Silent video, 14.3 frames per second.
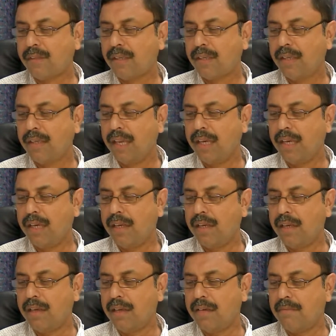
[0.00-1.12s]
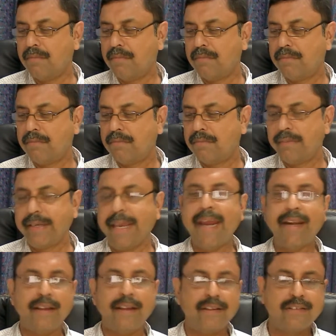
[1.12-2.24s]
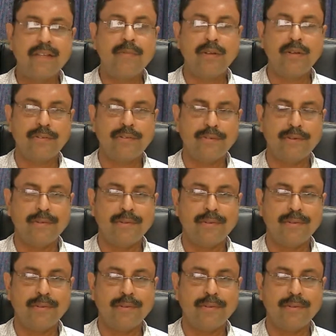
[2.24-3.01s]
in GATE exam also,